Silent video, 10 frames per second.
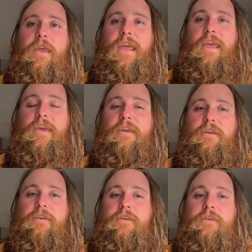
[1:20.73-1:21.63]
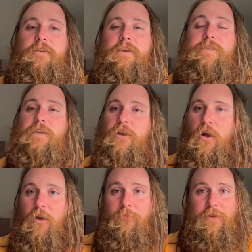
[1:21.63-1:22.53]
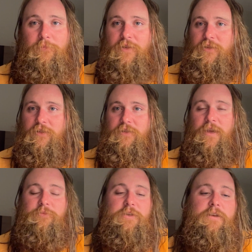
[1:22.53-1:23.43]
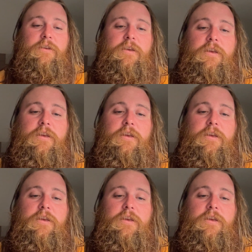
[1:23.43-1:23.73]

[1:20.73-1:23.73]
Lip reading: And it's a common misconception.